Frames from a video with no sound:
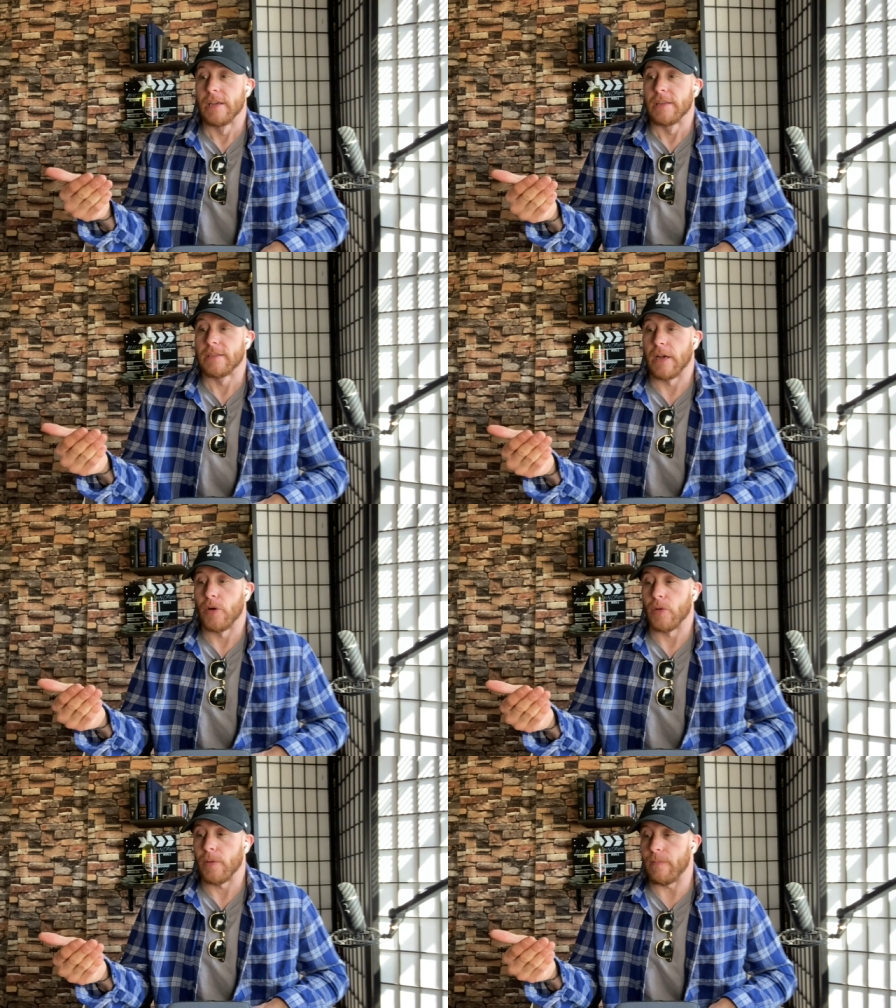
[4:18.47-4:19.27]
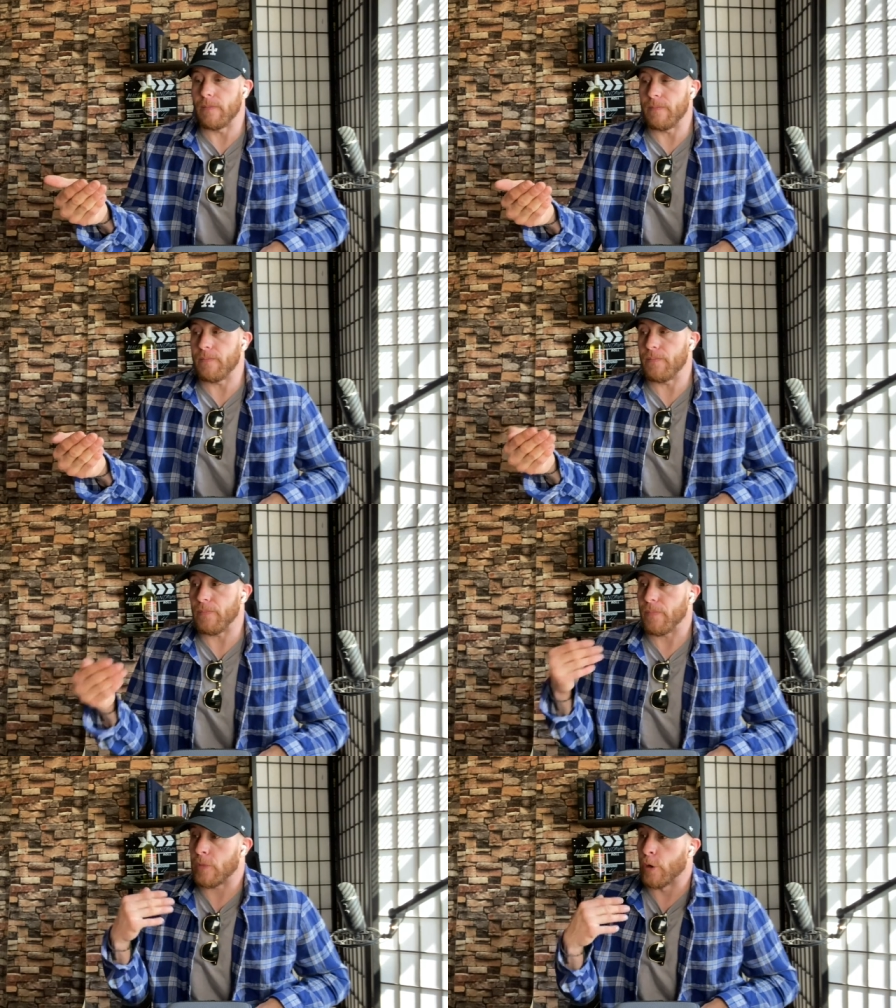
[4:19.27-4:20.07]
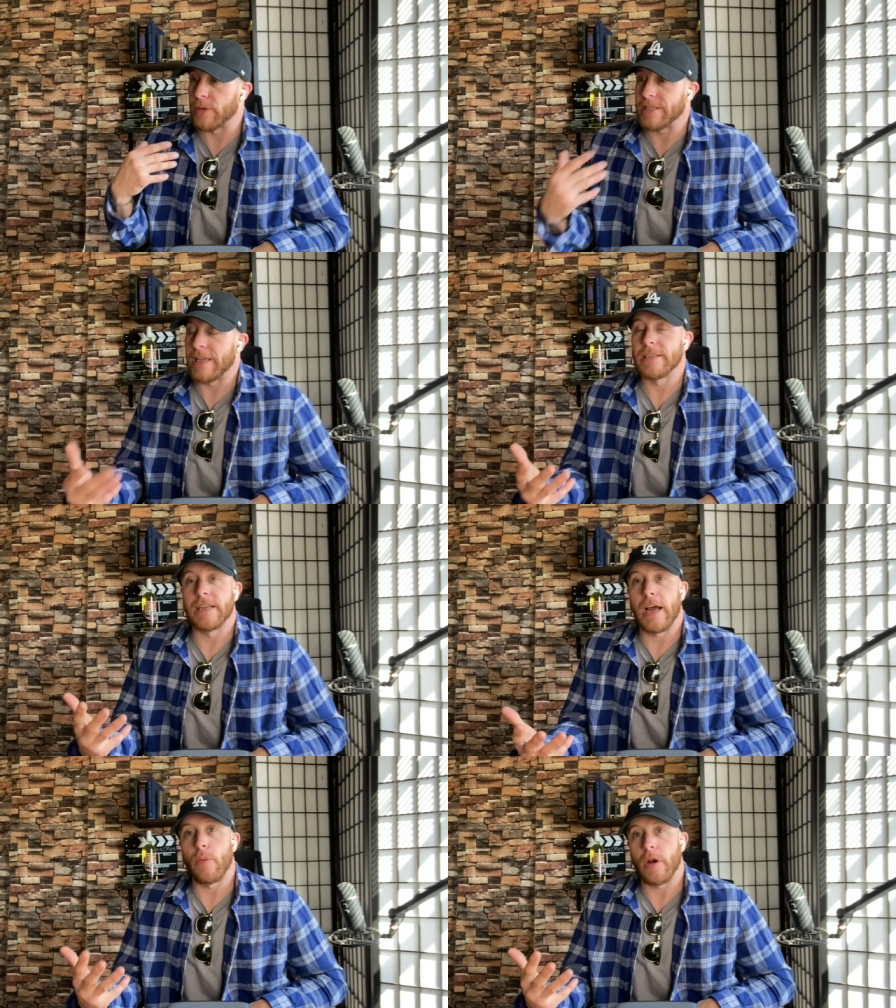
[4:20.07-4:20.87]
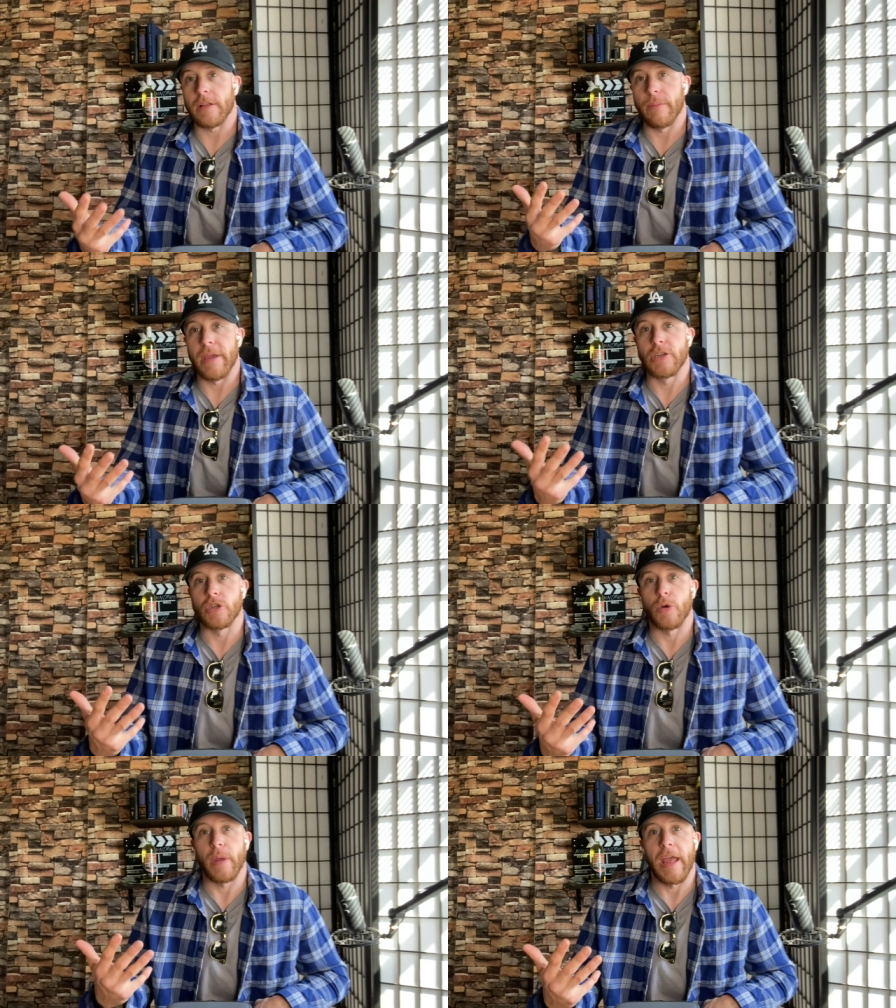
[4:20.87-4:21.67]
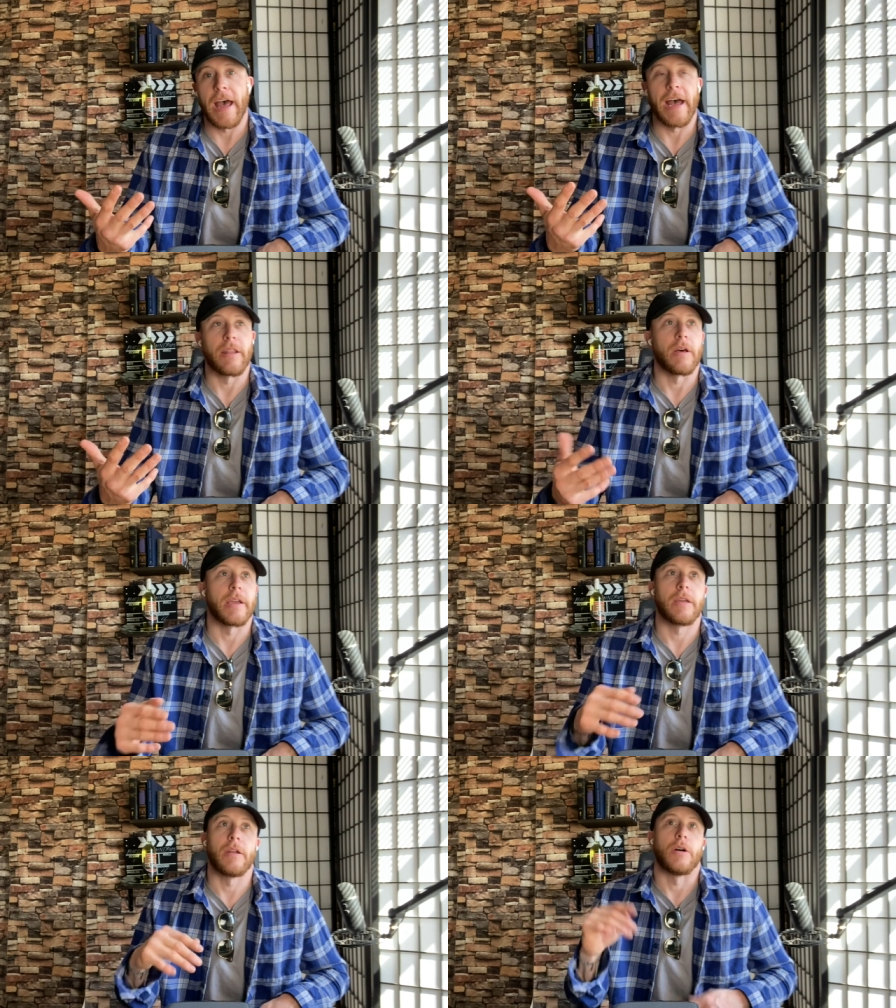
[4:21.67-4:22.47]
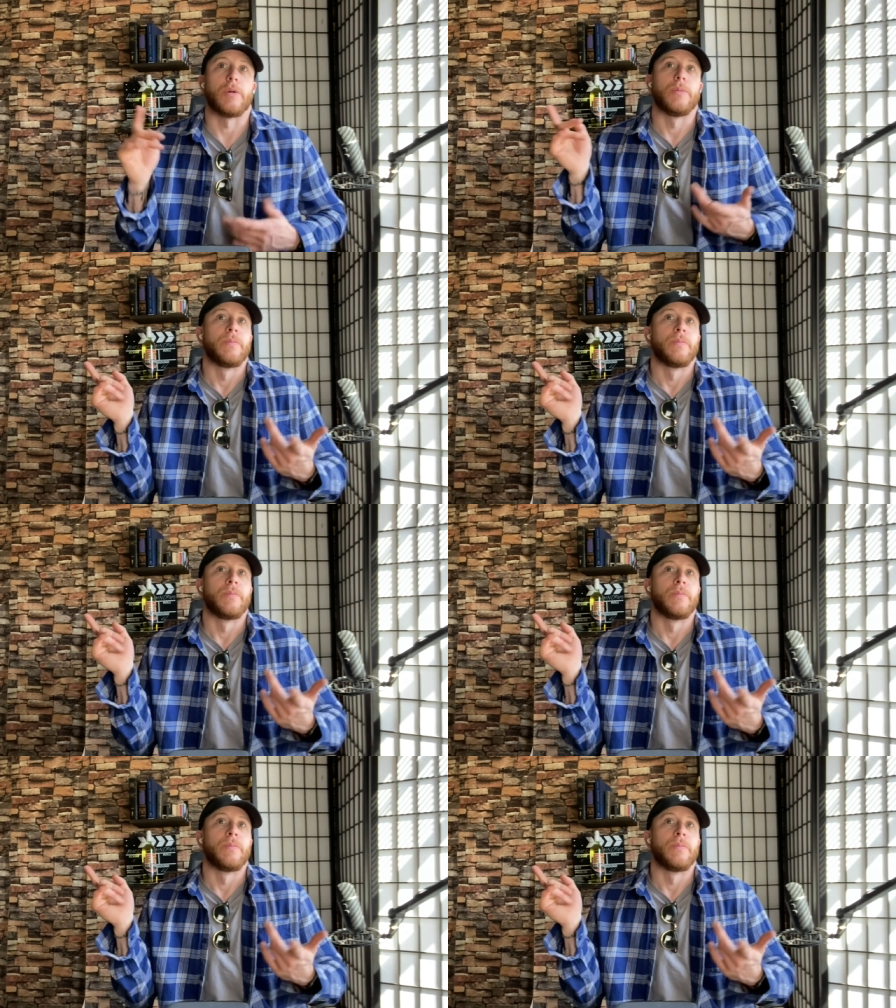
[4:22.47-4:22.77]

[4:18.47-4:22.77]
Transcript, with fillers: So there was things that I wanted to make sure we had, like, you know,